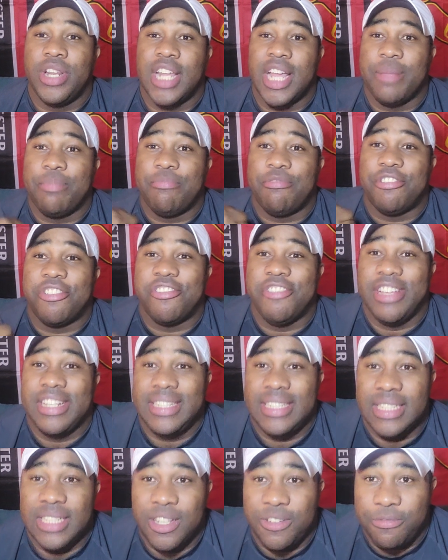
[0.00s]
not
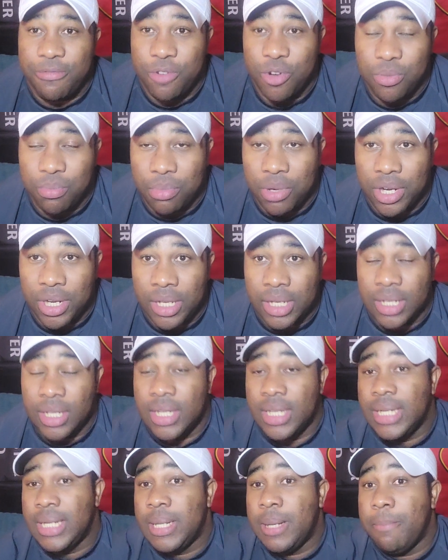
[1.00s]
progressing the football
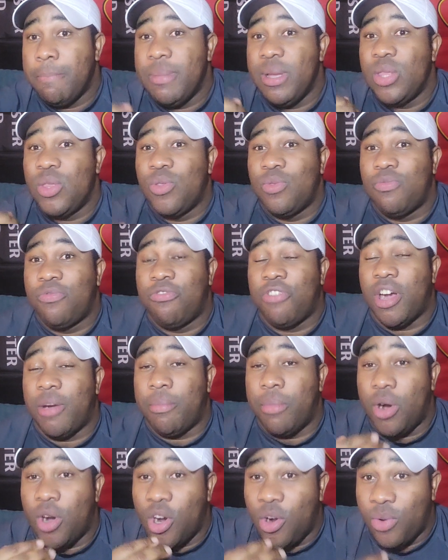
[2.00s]

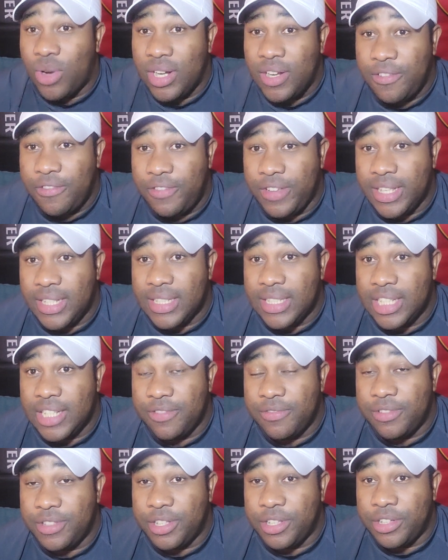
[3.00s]
from our
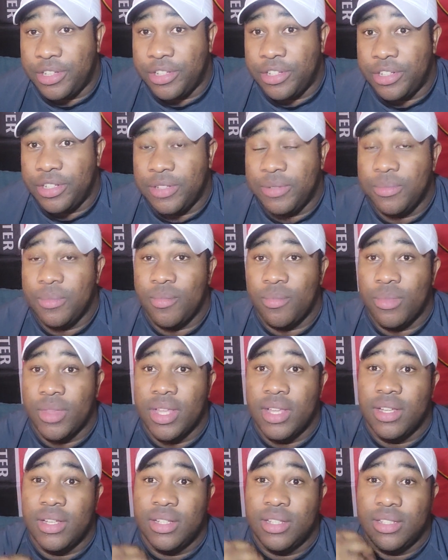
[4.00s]
defensive third
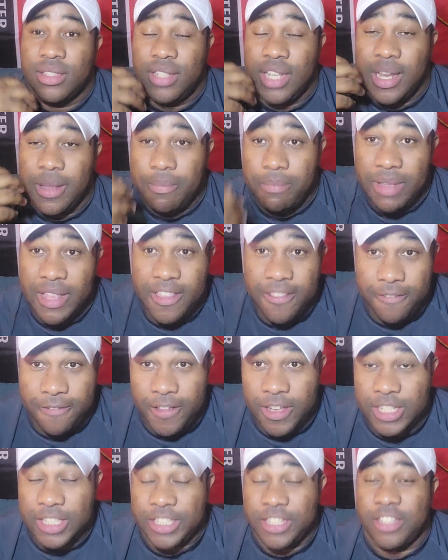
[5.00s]
to the
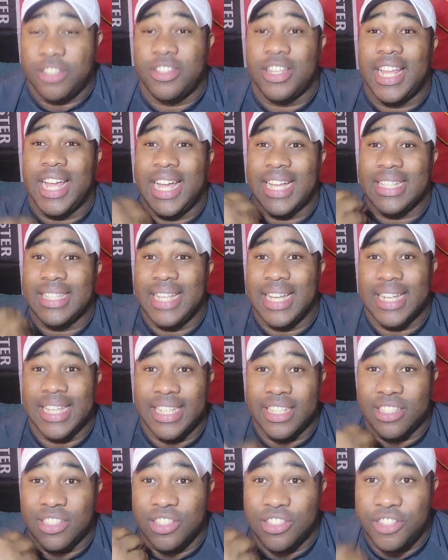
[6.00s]
midfield third to the
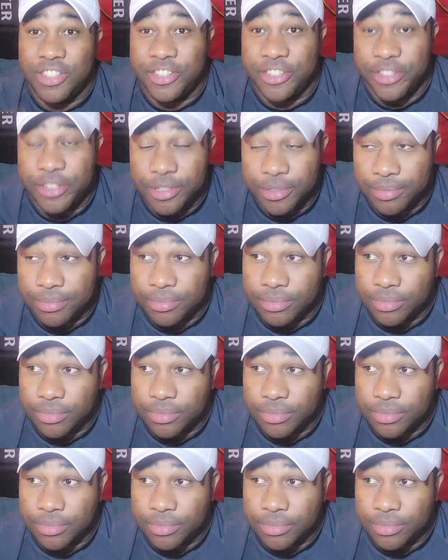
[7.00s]
attacking third.